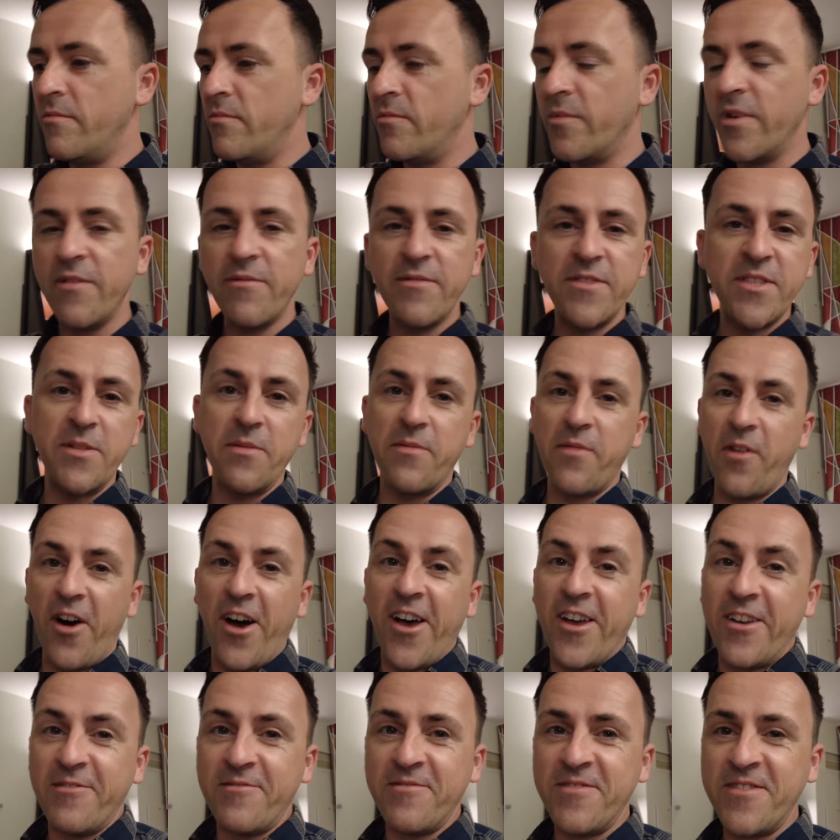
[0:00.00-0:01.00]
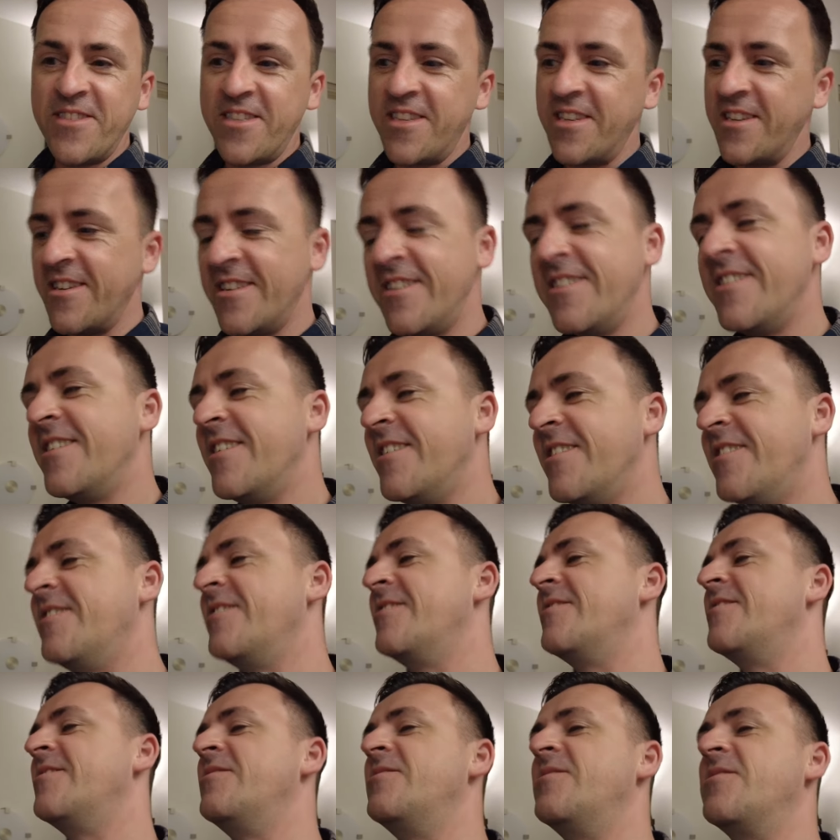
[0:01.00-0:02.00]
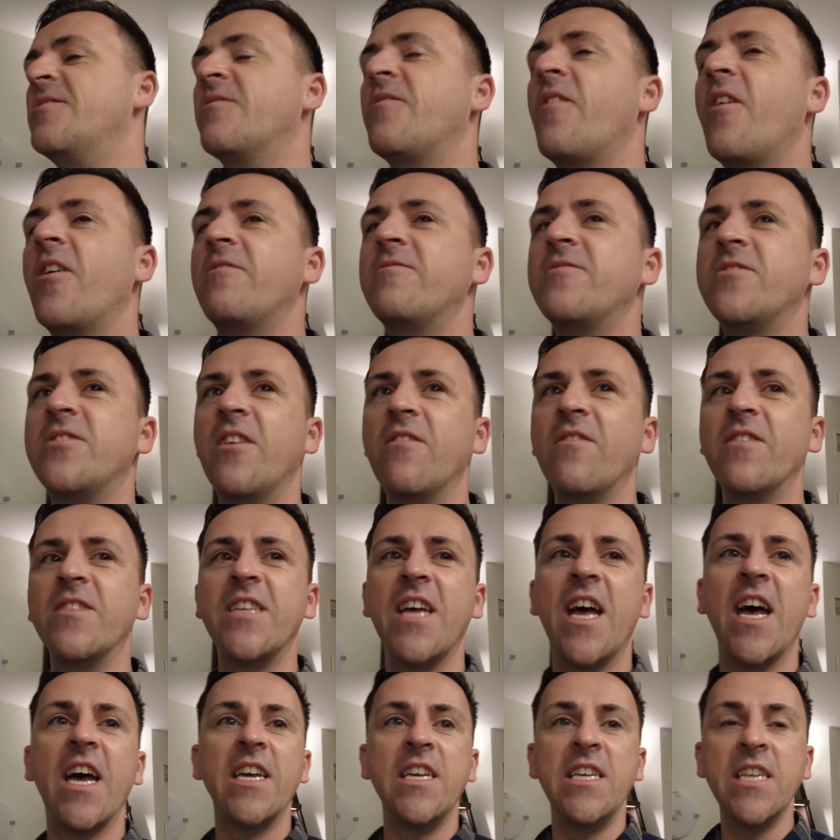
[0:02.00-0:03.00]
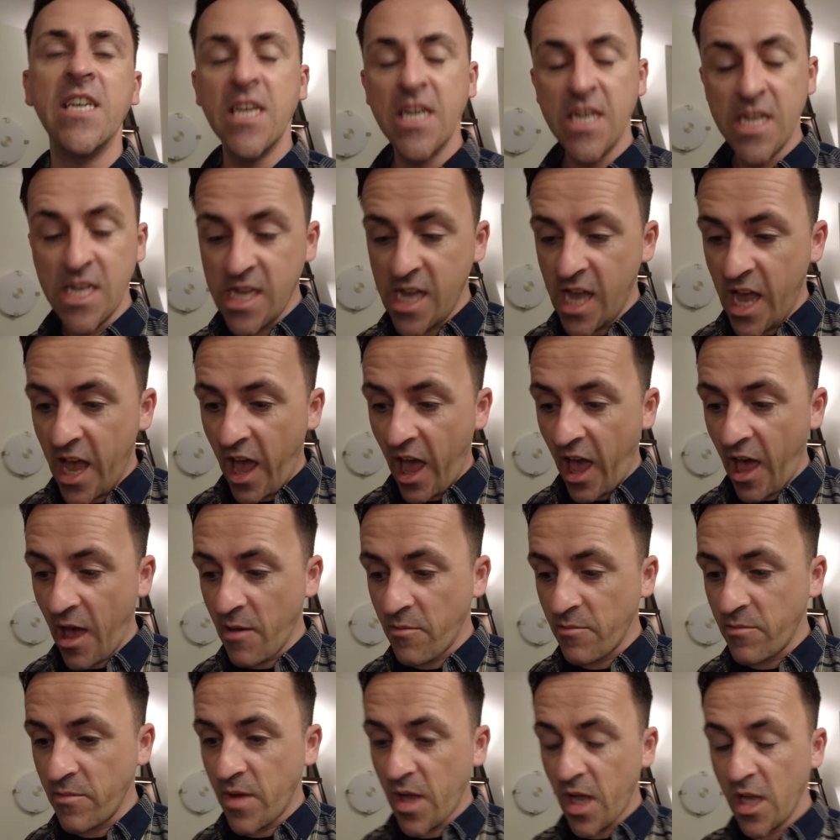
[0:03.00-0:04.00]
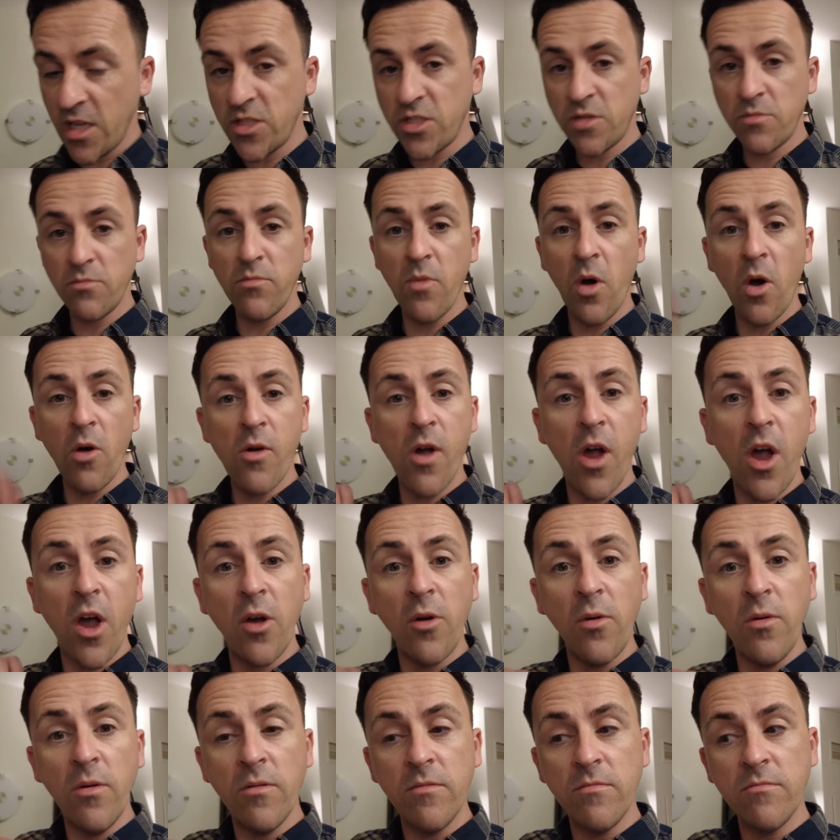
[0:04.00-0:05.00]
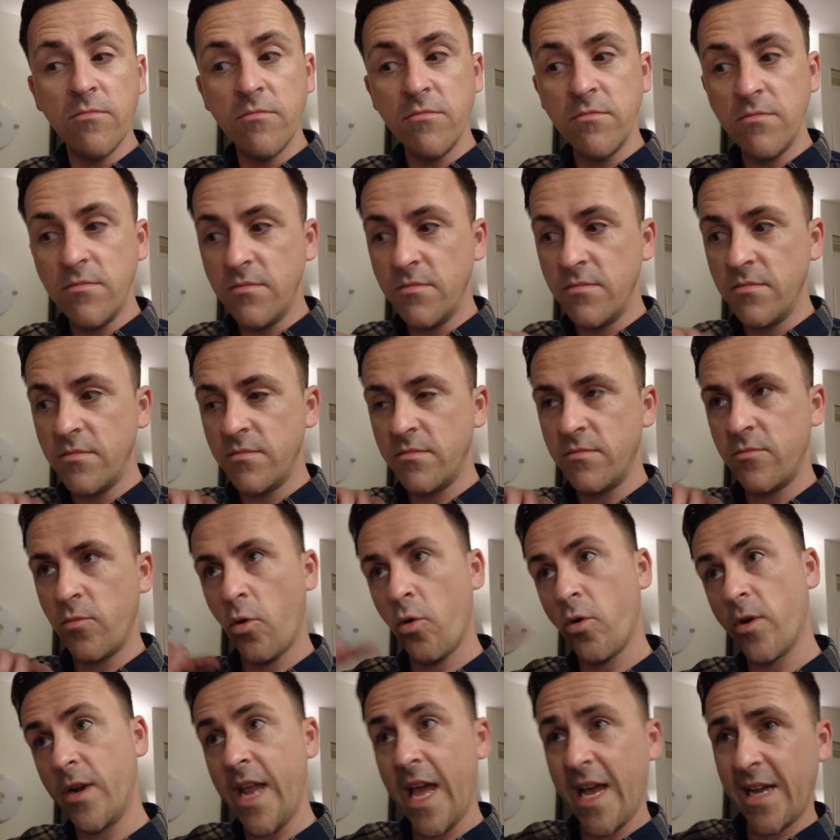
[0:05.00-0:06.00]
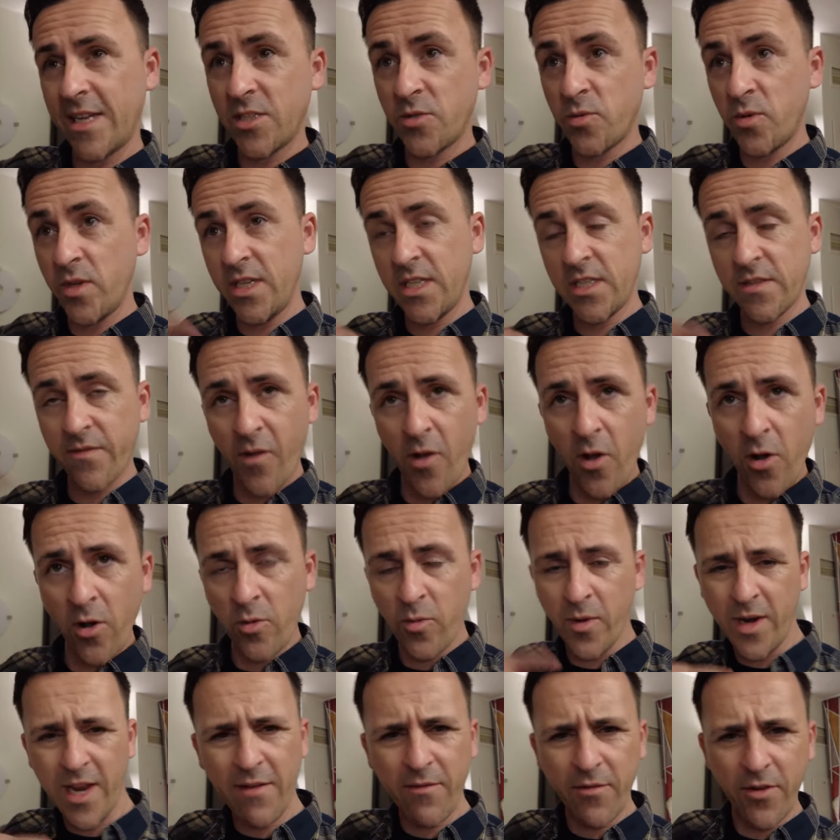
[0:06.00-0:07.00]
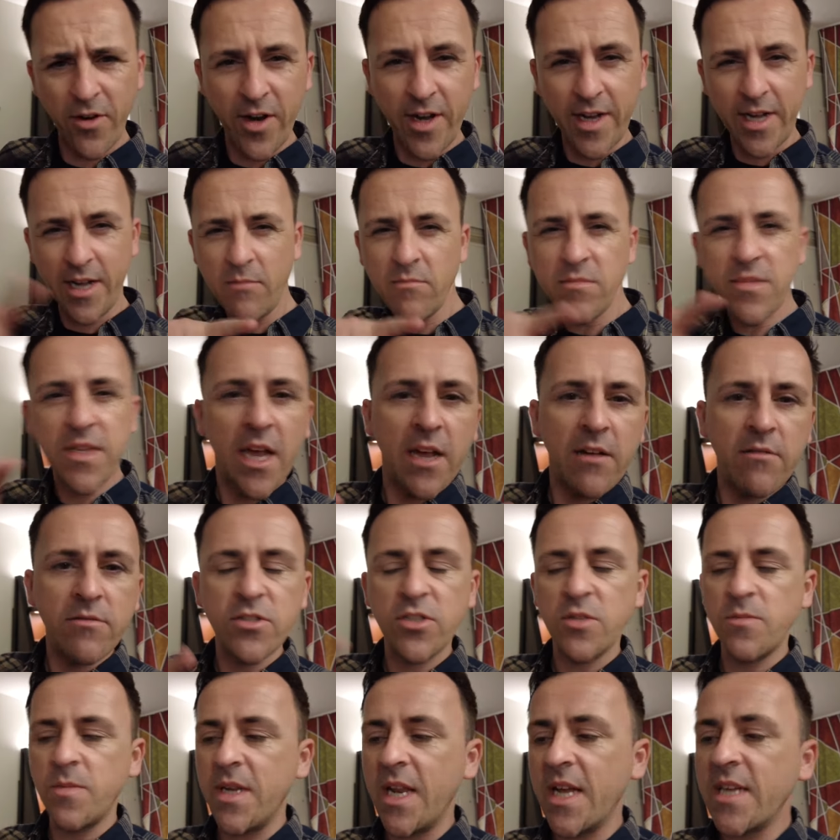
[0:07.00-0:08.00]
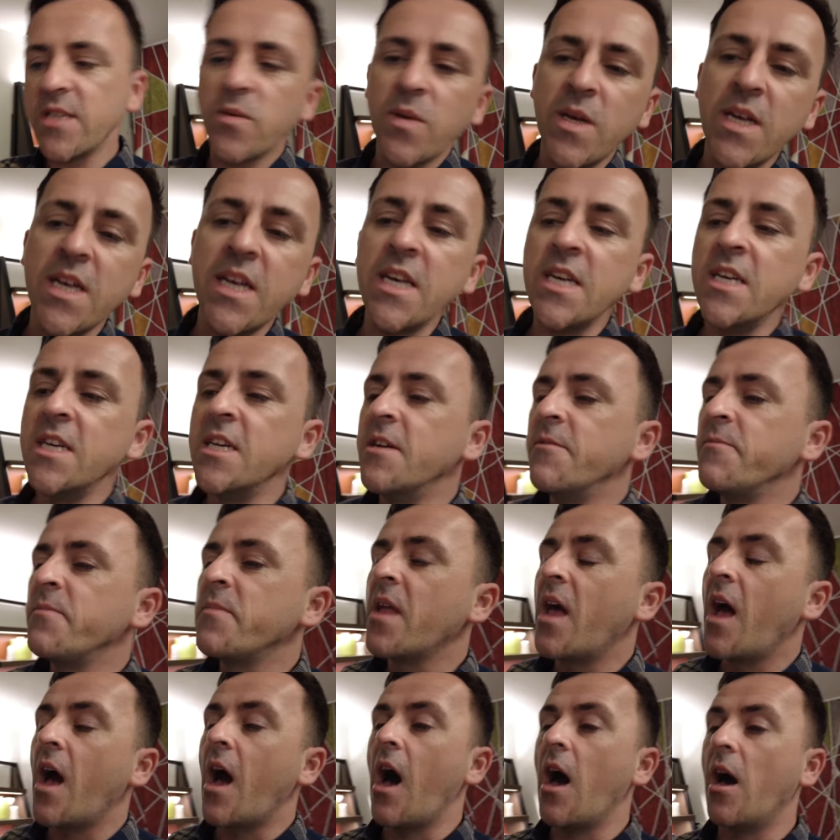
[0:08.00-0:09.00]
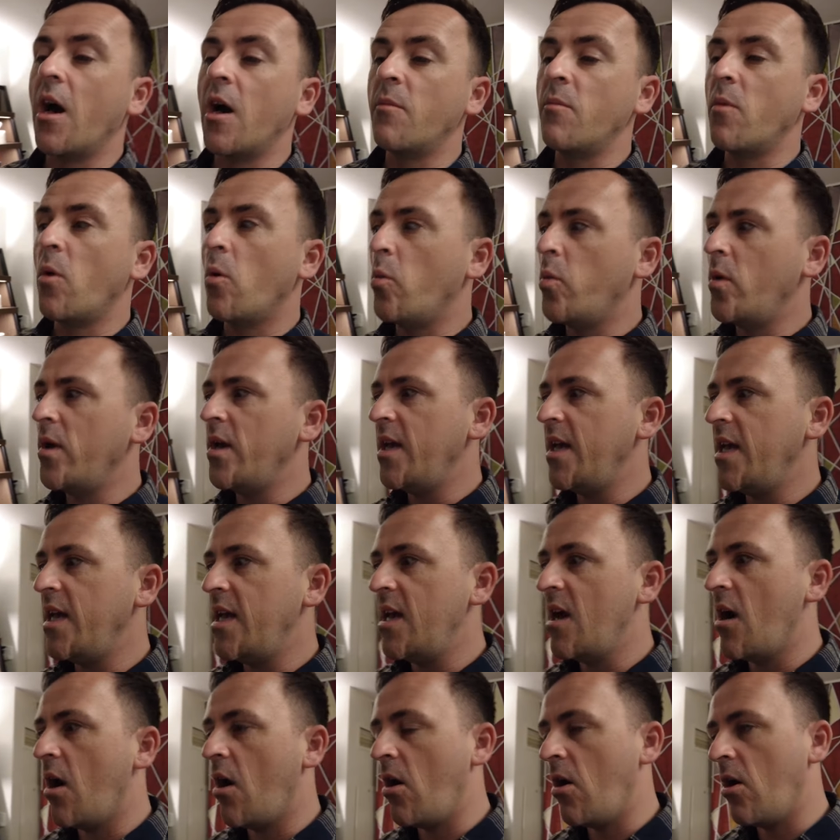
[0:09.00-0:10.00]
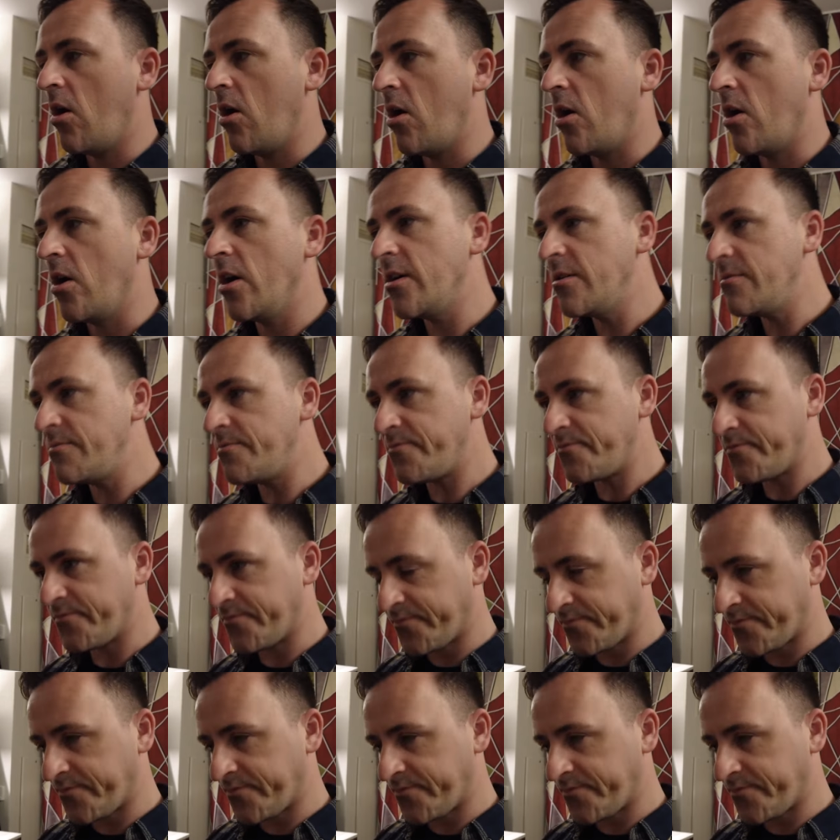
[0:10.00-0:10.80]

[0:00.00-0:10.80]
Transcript: we've survived. Survived another day. Um, tomorrow, or next week's vlog, whenever it comes out, it should be next week, um, we are